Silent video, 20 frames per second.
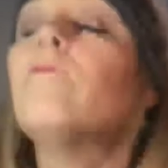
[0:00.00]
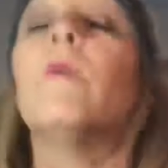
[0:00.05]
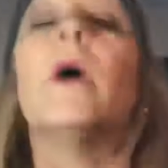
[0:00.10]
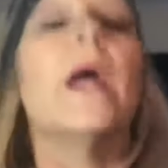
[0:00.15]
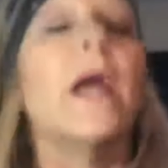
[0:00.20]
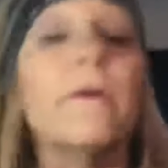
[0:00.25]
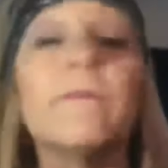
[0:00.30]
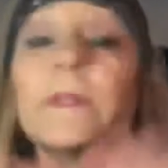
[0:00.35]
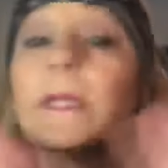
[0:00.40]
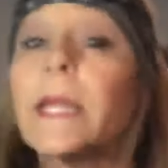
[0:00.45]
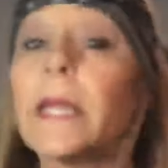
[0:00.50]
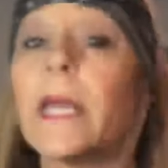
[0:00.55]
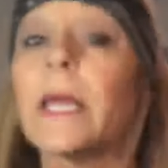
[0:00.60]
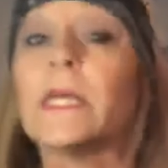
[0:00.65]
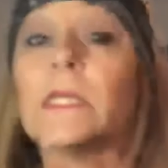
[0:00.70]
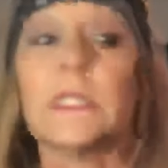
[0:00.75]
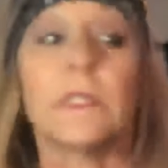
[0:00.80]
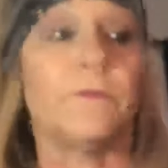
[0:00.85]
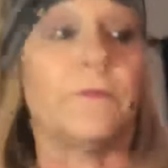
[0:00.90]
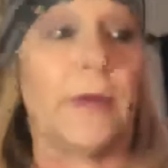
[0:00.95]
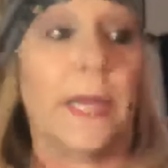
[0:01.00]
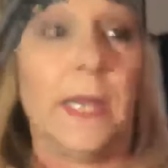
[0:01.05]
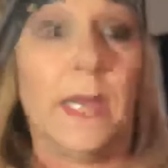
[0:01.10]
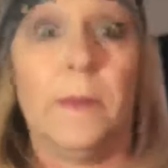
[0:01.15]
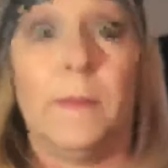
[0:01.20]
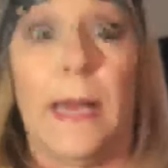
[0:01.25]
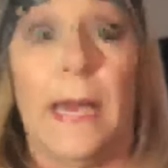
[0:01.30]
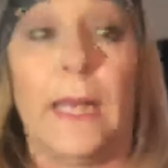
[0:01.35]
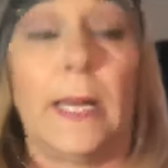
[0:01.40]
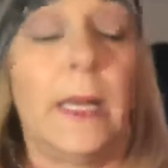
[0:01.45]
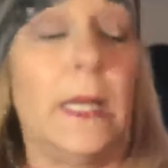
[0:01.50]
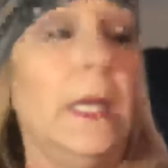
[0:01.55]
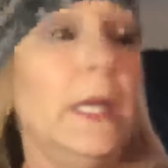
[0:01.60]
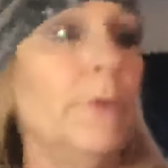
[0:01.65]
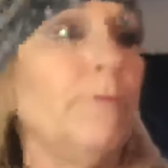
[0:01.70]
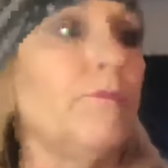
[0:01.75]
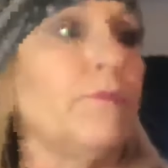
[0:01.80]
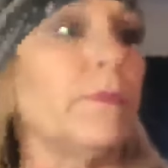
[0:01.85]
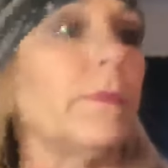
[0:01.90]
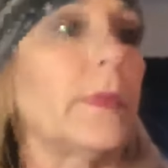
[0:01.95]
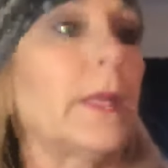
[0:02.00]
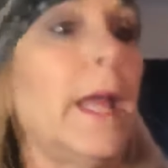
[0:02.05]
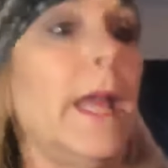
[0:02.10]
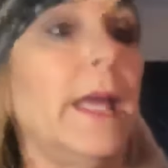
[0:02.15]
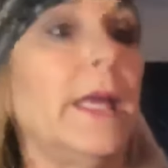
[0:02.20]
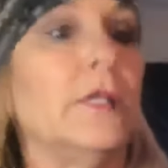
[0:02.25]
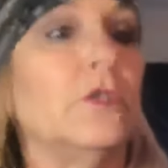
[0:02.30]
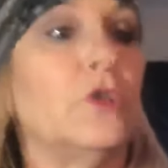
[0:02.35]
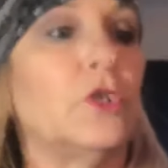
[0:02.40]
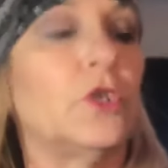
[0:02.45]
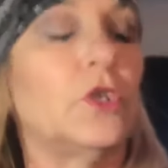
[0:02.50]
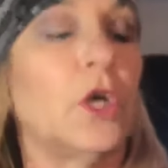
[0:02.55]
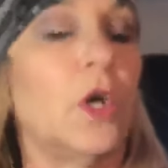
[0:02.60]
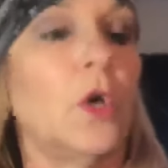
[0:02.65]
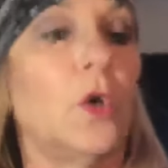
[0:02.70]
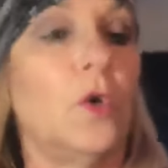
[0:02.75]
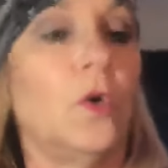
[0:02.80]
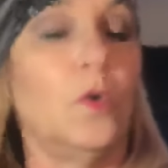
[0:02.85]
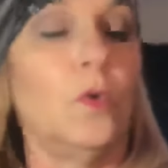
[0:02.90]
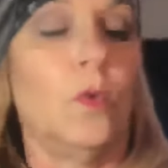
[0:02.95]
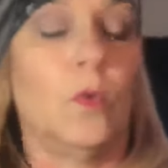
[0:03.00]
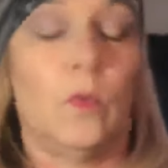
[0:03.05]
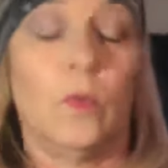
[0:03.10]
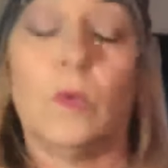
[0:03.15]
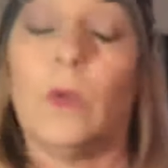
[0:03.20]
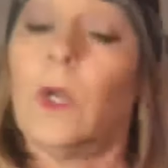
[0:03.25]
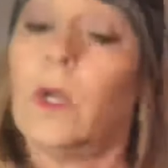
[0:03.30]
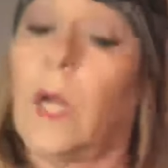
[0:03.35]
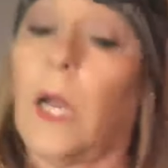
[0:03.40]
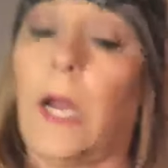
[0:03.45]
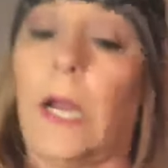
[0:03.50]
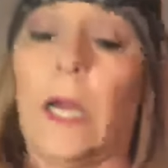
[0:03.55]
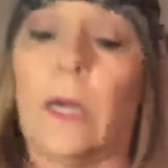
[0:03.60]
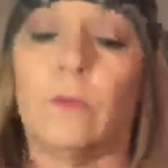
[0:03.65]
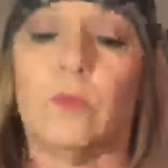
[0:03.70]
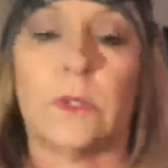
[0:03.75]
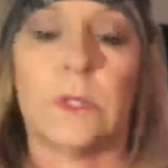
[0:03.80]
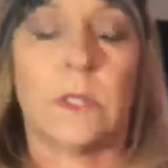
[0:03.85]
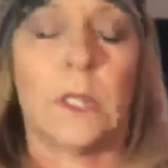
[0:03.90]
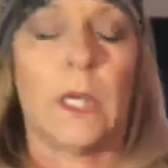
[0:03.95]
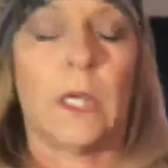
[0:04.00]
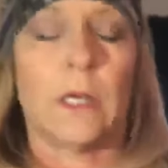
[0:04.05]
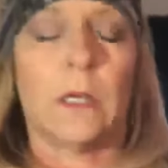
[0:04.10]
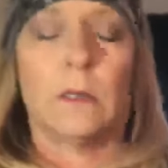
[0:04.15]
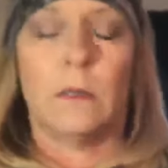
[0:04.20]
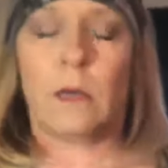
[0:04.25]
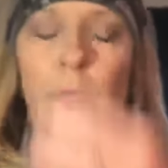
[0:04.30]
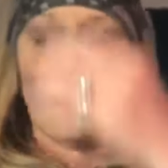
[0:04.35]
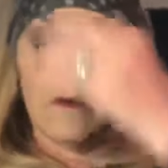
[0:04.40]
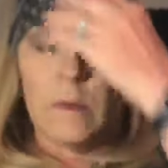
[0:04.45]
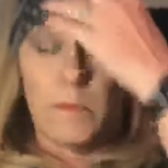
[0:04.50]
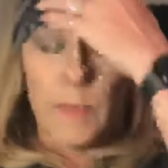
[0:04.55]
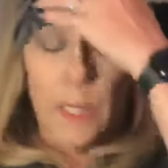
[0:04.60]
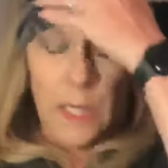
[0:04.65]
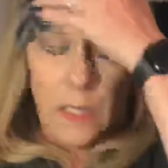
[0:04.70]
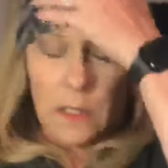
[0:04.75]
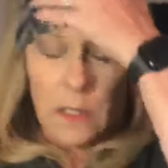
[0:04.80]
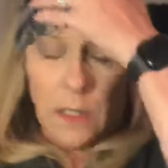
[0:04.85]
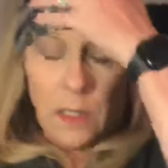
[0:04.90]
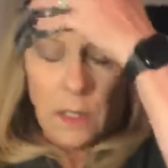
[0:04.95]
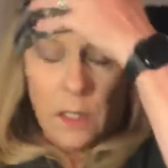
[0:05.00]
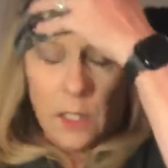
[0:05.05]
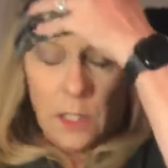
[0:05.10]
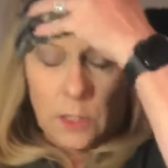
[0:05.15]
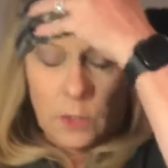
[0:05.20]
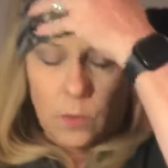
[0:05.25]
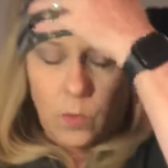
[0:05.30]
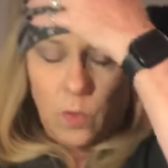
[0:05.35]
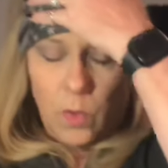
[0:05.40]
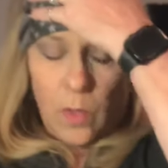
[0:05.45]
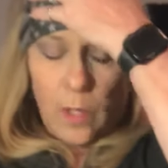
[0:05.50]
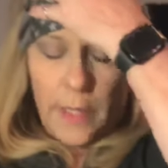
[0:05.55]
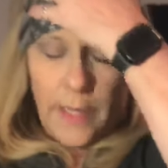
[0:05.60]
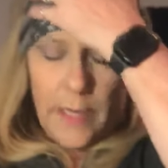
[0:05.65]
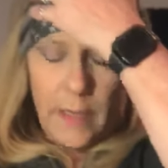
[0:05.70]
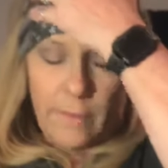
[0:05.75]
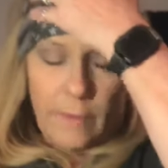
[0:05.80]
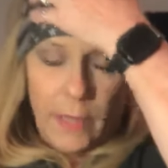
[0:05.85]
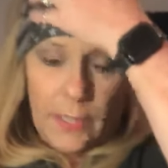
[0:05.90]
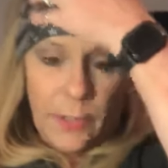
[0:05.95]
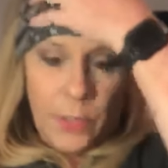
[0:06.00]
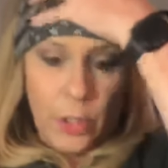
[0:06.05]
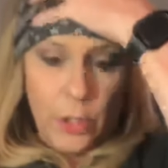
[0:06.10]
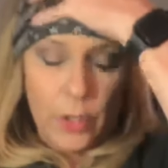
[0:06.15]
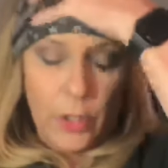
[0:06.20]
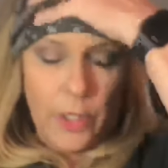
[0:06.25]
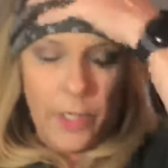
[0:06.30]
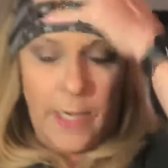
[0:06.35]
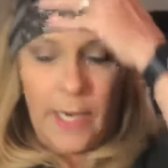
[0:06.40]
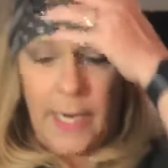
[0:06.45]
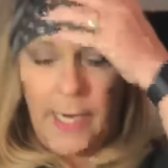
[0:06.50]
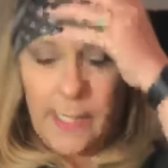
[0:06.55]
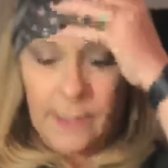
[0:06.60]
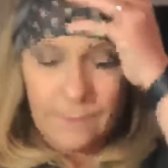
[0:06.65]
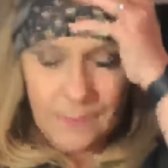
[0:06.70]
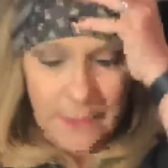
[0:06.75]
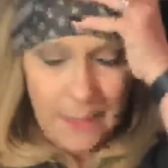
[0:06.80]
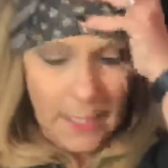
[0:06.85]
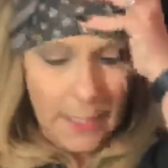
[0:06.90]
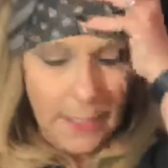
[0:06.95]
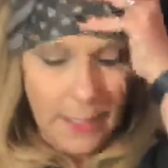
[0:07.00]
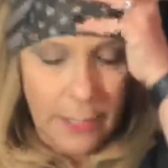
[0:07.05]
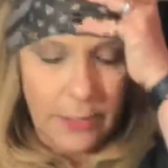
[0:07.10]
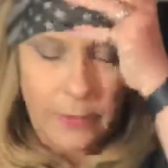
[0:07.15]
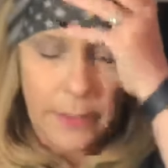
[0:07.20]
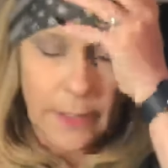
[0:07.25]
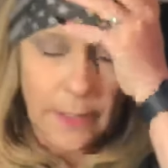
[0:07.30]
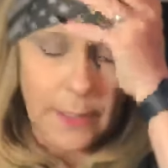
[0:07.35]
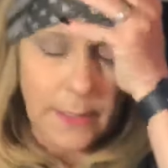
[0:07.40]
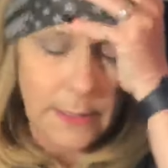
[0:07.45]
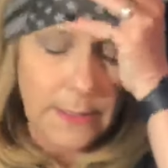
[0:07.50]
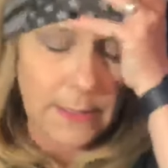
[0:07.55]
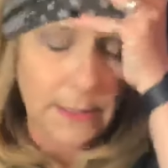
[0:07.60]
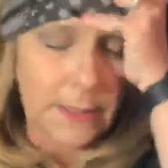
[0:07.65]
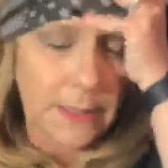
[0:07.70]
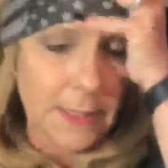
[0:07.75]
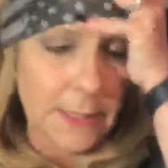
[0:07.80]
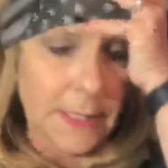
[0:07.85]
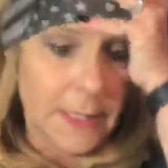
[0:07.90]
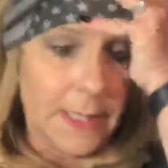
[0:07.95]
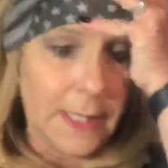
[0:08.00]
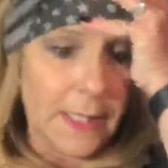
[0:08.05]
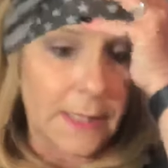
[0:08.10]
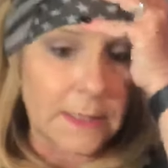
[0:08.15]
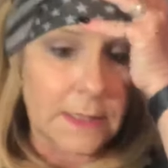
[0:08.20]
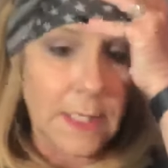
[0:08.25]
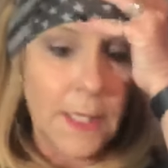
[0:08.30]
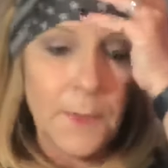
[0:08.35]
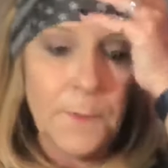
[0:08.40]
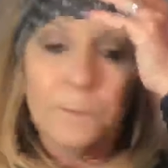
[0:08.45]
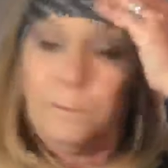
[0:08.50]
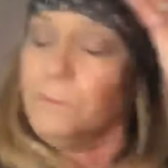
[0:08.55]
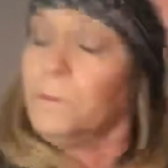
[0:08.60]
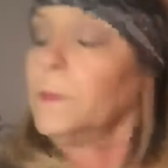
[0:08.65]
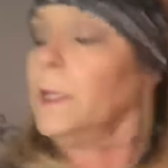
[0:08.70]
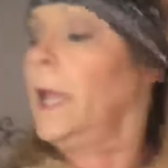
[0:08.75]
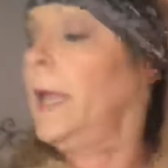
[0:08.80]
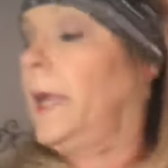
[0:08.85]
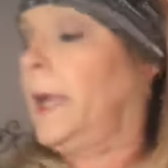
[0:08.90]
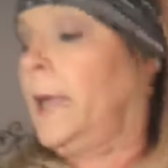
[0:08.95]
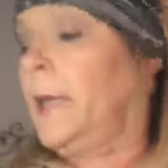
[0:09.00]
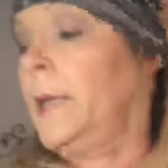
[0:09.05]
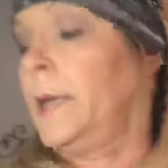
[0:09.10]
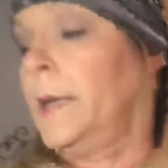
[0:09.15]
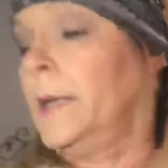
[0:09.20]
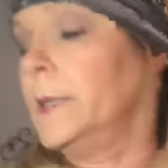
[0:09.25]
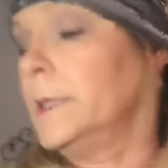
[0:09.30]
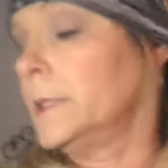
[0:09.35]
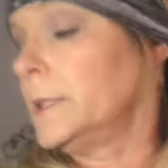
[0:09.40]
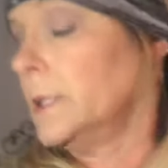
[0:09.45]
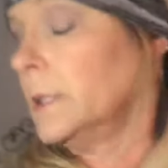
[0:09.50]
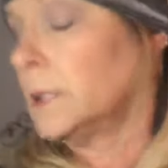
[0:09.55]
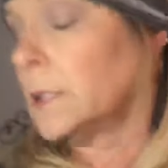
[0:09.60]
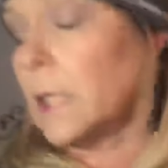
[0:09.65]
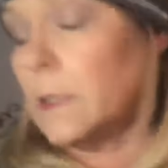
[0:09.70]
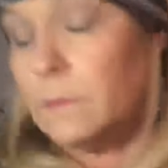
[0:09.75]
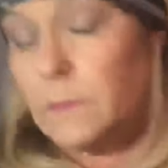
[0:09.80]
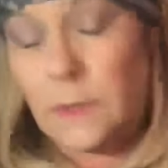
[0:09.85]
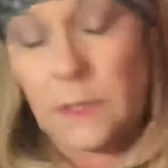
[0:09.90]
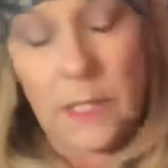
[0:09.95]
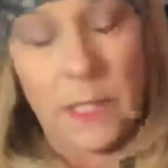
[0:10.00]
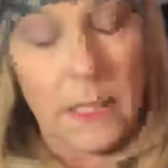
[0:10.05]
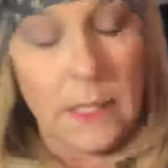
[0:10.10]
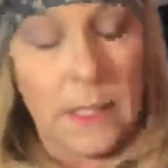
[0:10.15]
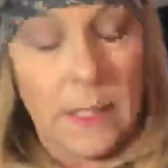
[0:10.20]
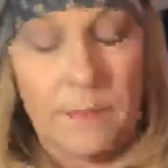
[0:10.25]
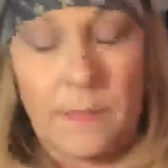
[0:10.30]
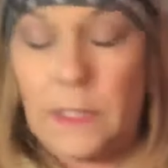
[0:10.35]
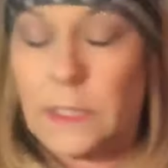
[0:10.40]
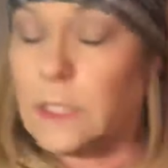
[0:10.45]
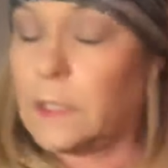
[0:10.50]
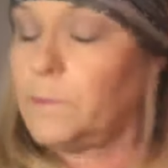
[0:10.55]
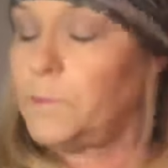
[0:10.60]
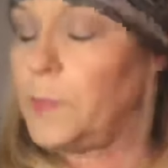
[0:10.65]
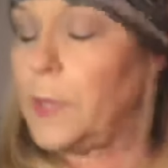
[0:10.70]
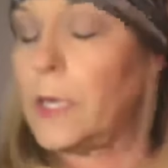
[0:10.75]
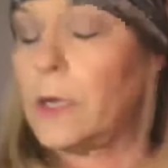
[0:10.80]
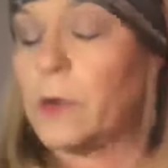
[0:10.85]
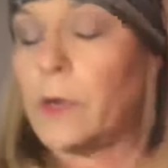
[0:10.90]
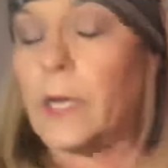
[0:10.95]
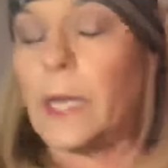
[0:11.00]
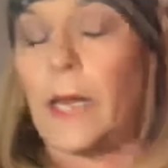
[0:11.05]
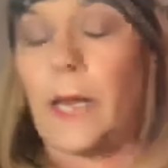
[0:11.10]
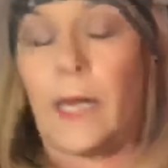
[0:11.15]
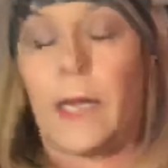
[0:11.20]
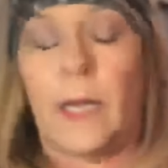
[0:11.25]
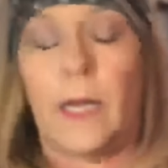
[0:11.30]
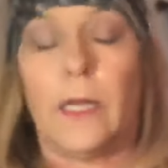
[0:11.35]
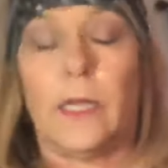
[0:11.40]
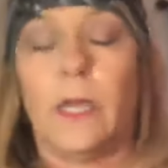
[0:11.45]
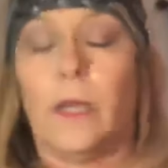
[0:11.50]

Everything else, forget about it. And so I was like, oh my gosh, what have I done? I have sat here and listened to this, and something's getting in my spirit, and